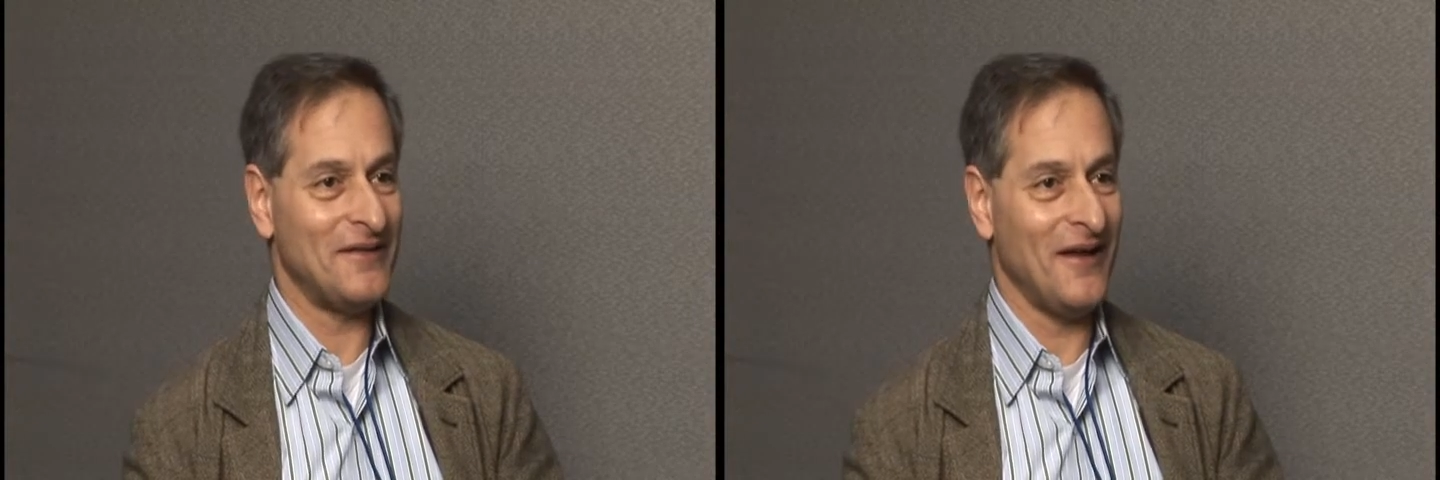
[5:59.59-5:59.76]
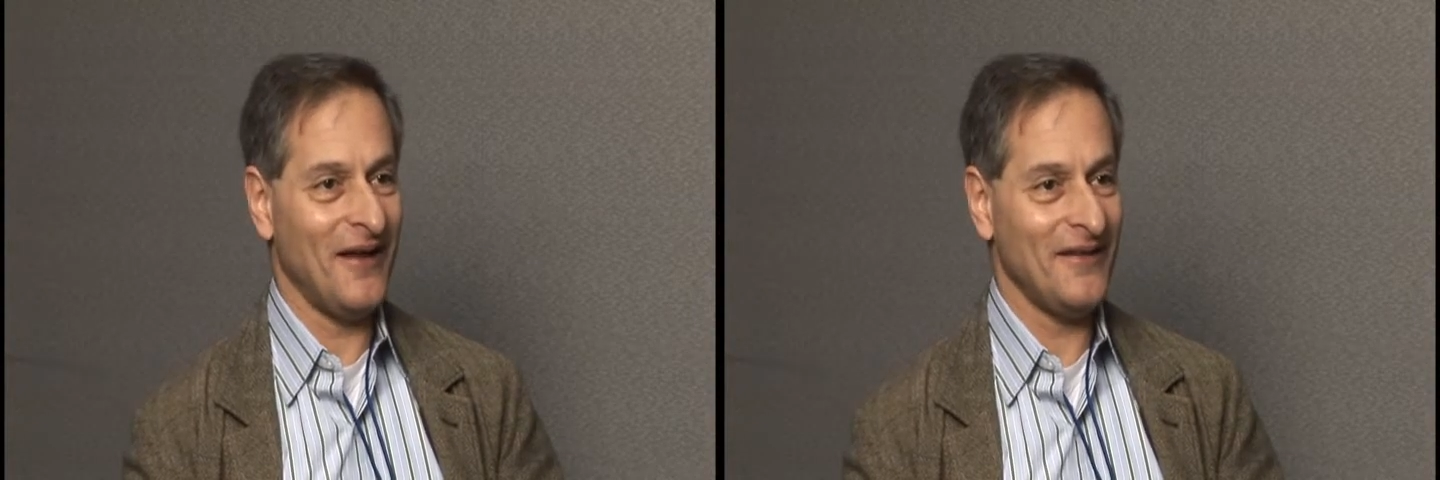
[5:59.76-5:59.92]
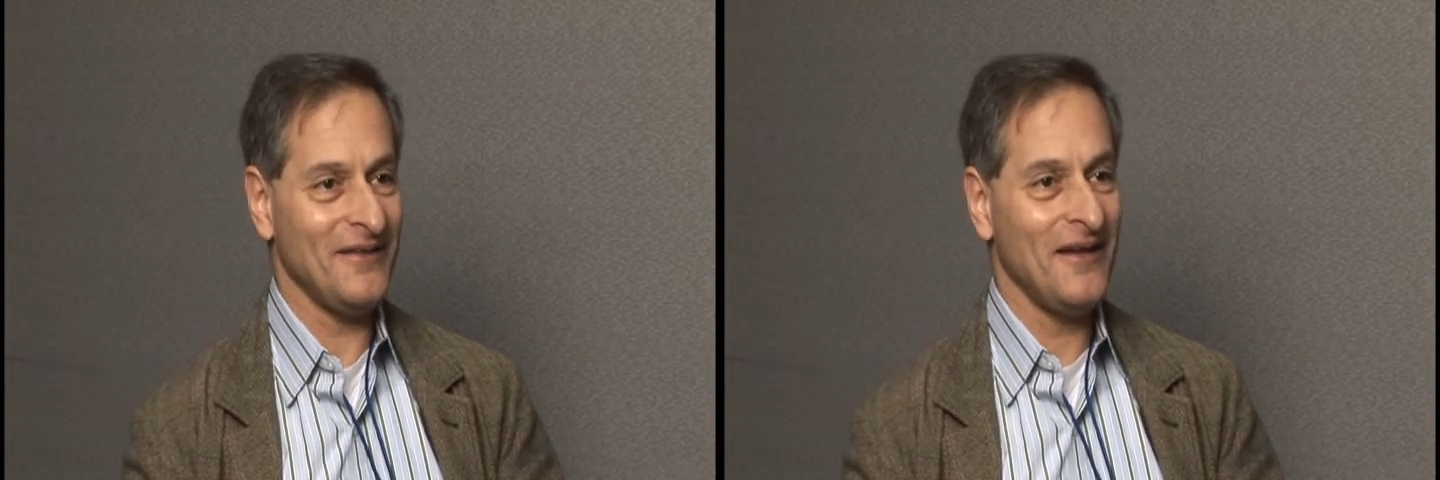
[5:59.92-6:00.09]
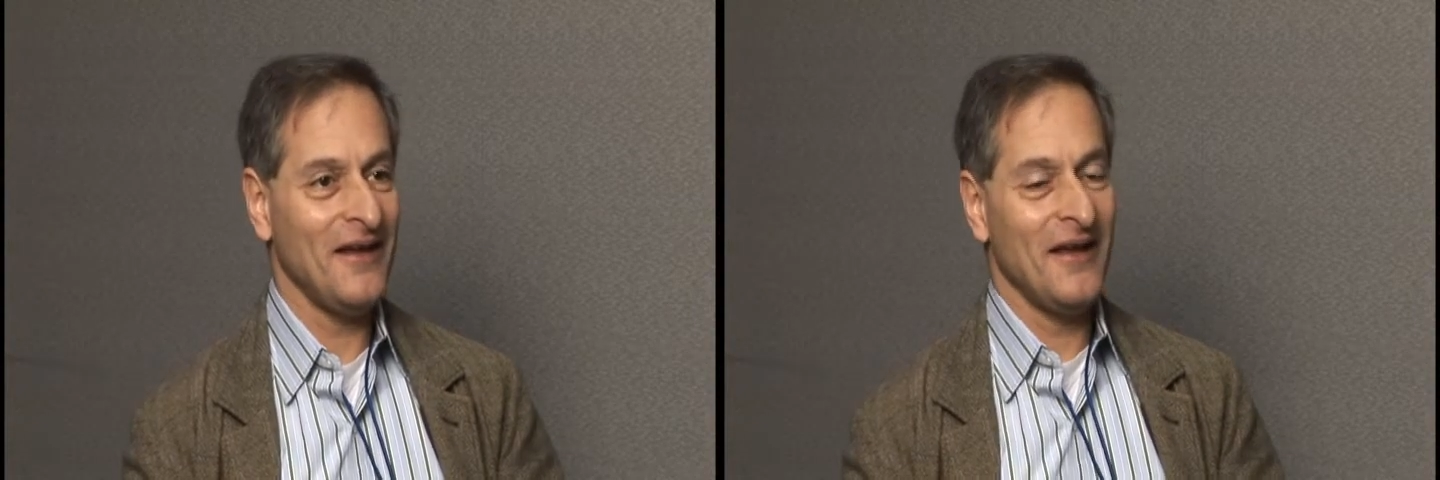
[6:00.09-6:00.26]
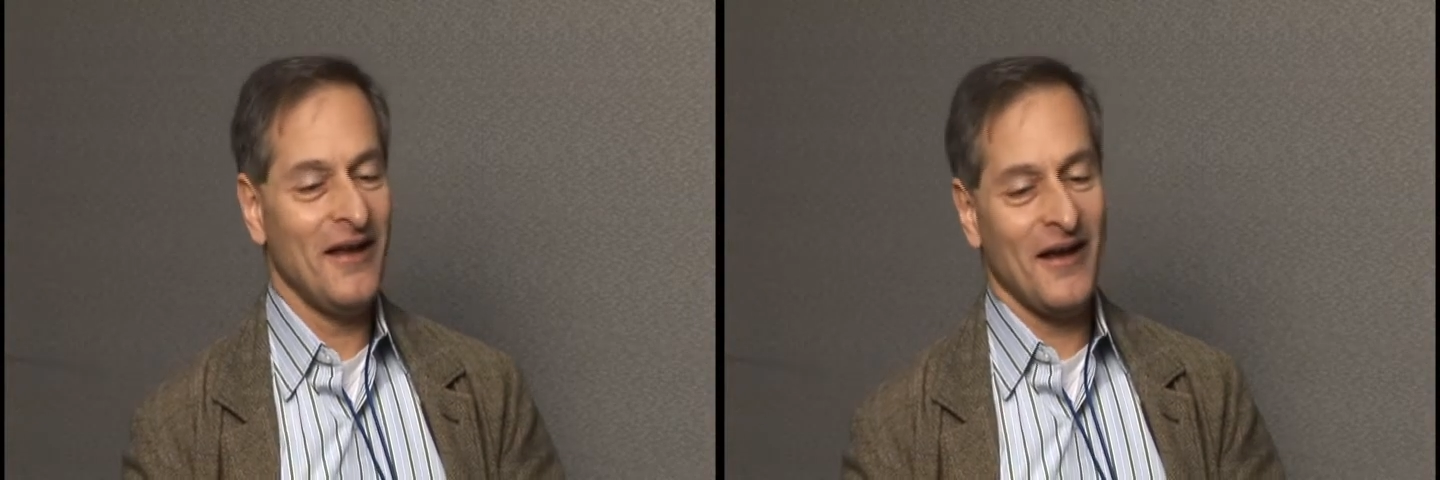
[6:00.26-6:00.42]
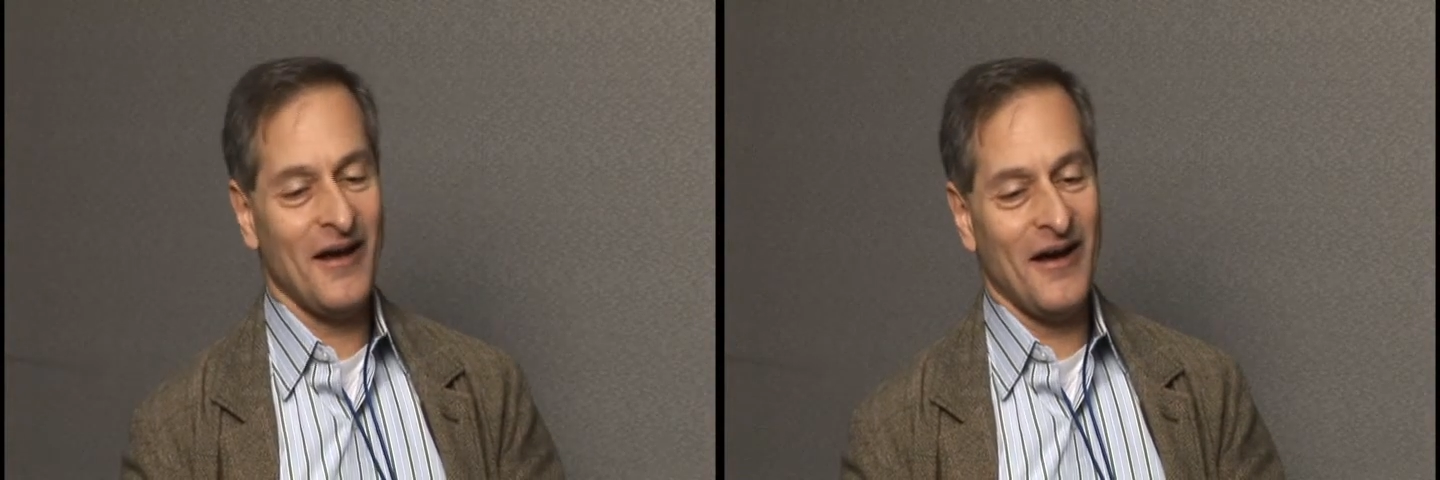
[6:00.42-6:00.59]

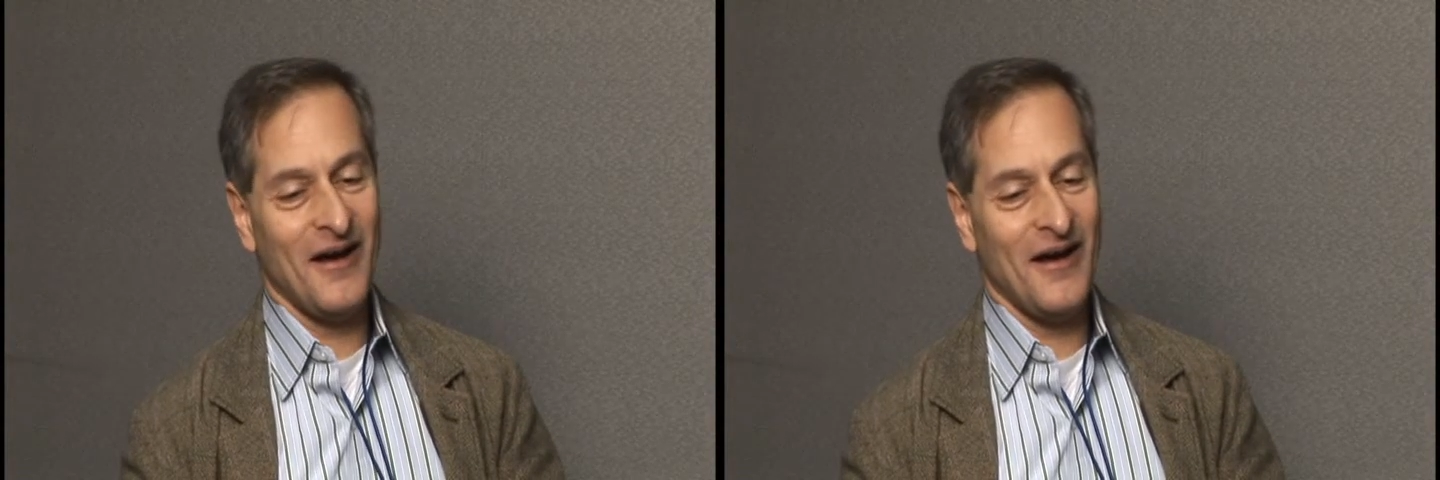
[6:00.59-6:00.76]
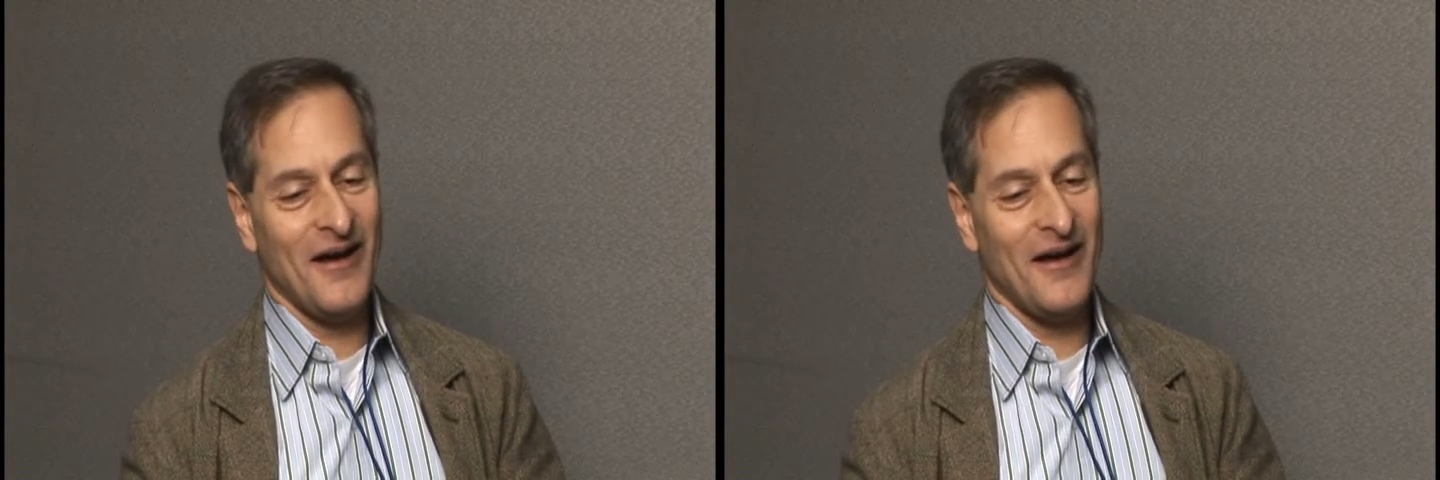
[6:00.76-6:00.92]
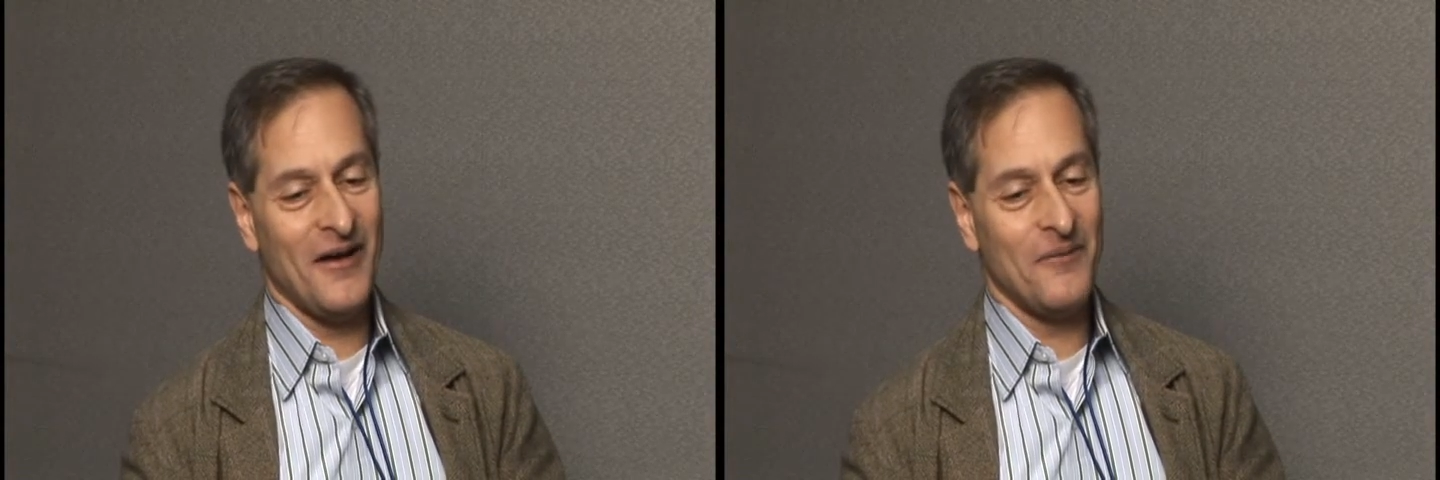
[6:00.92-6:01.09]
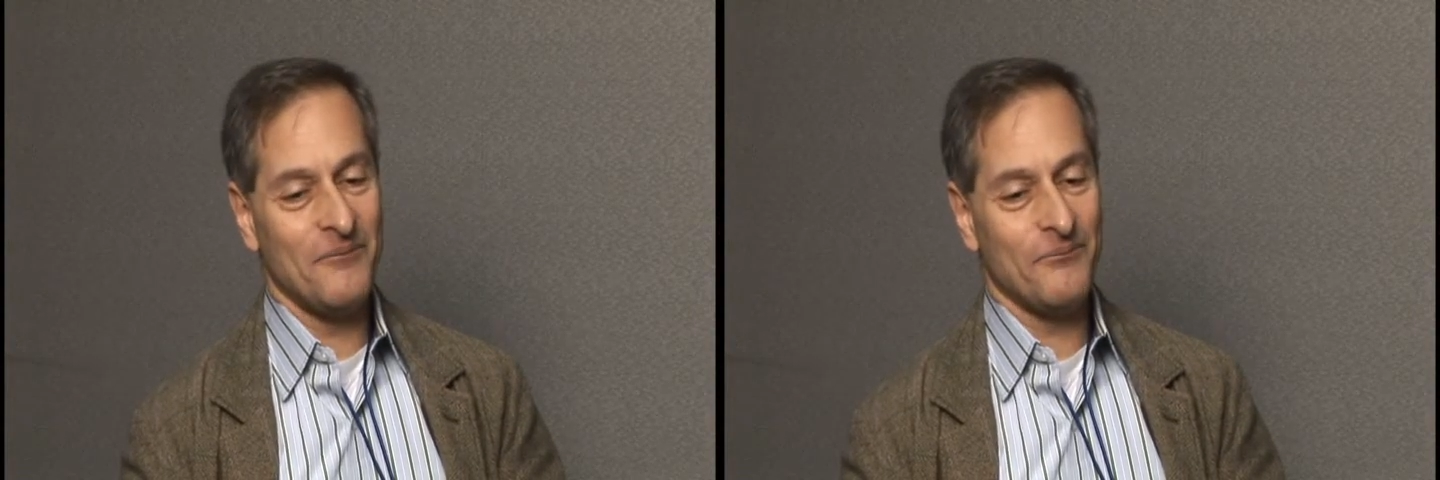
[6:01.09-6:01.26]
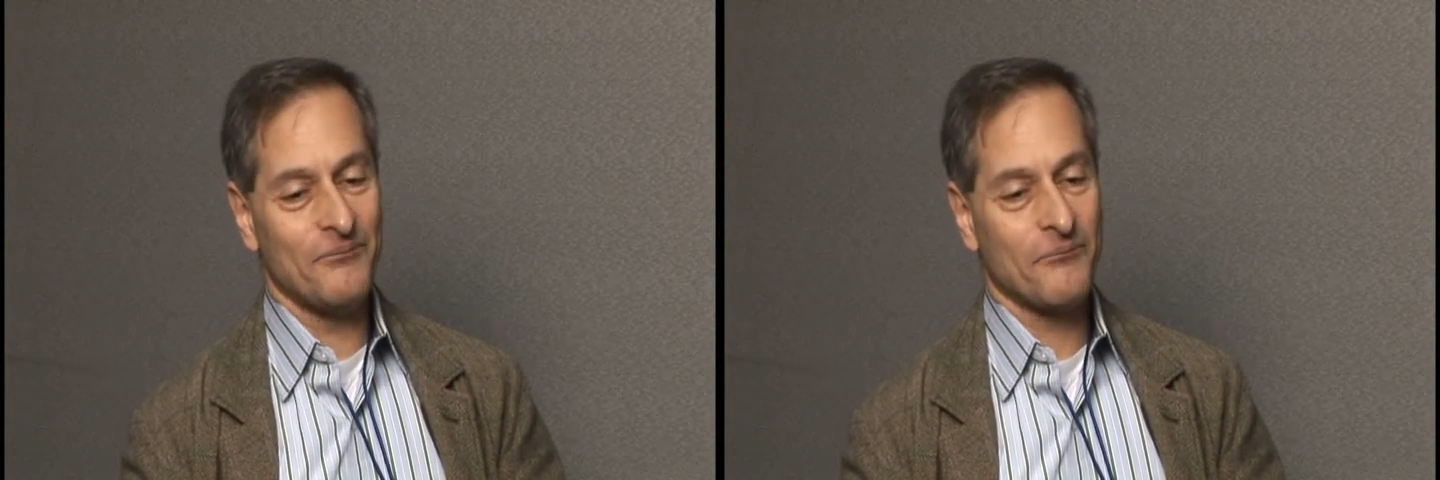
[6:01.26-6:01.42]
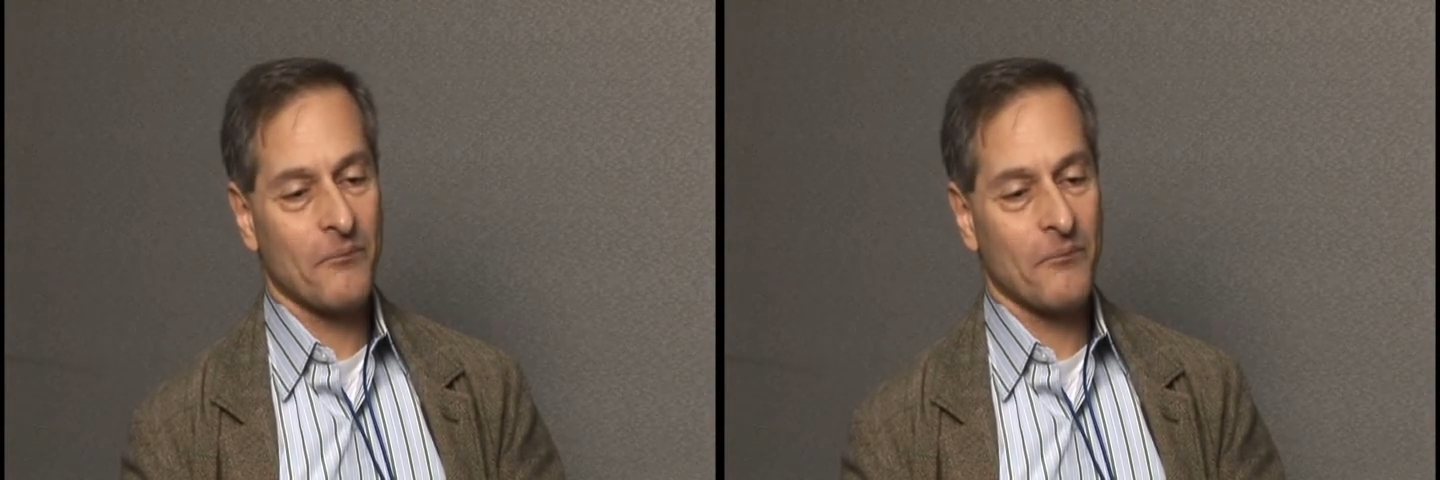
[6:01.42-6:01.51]
done.